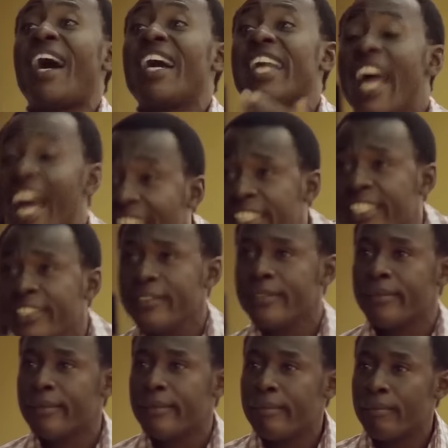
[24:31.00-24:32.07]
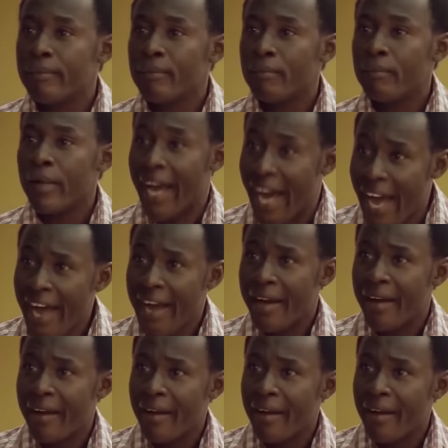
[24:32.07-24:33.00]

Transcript: have an end? Eh?